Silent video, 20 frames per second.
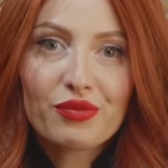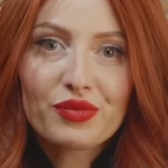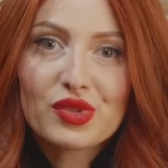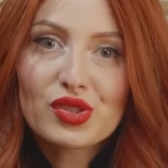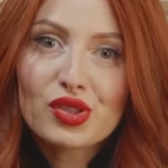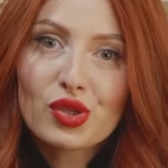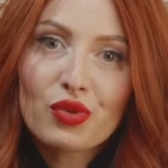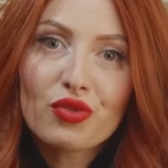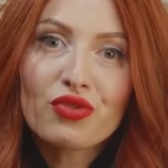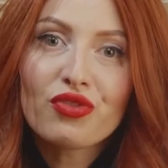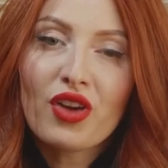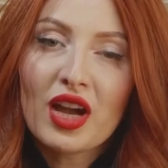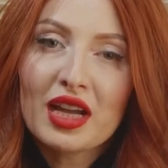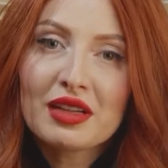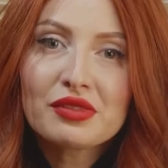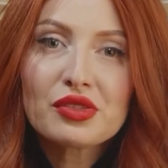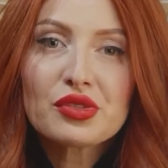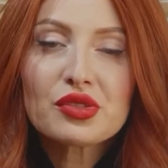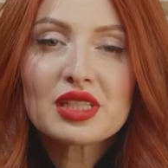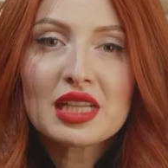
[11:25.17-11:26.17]
So
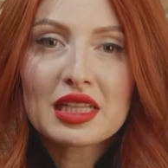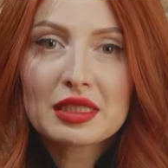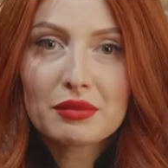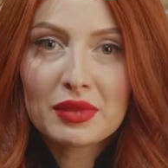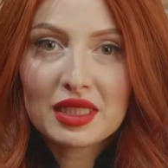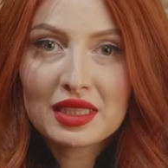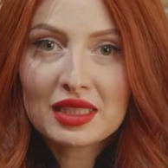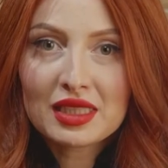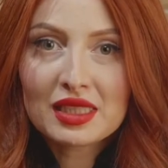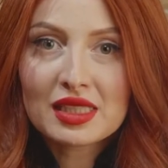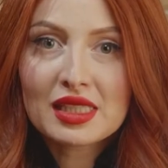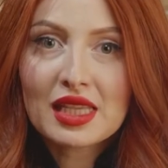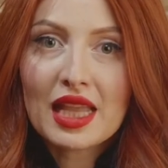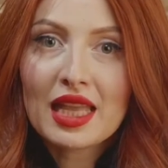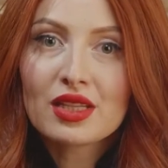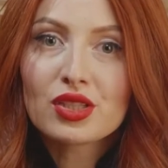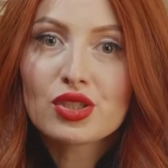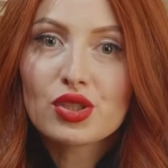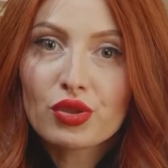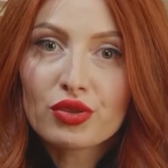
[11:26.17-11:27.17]
5 to 10 minutes,
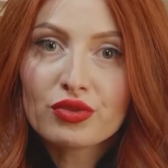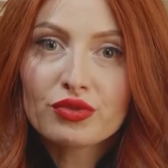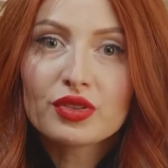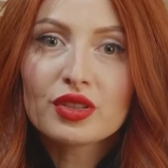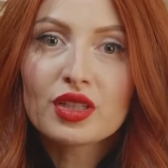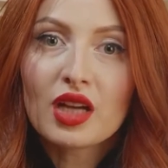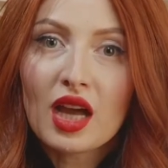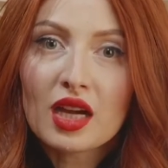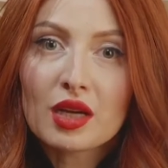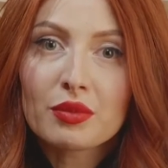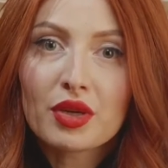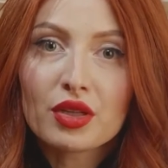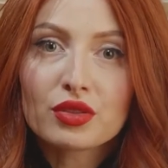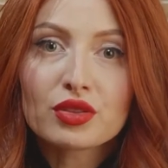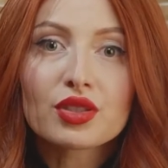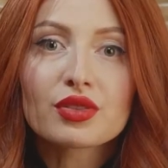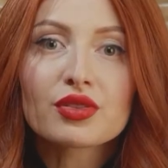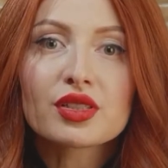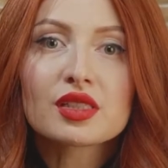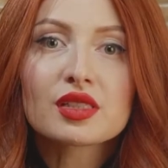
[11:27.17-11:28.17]
and don't forget
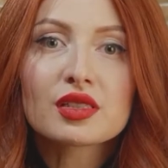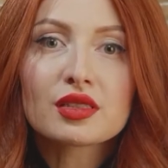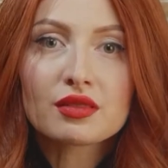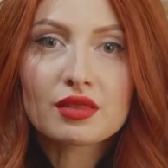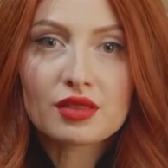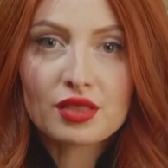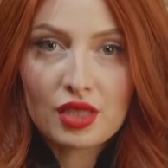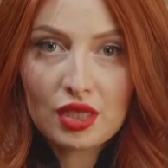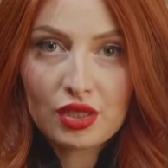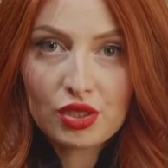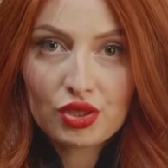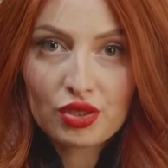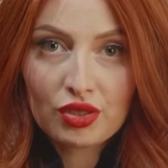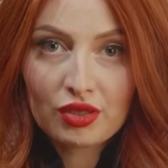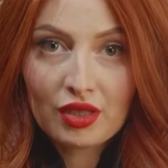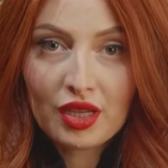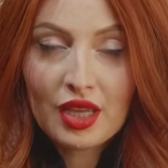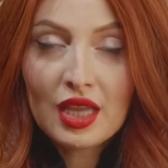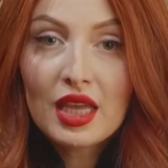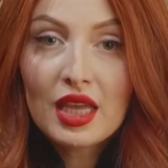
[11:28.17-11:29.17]
about crystallization.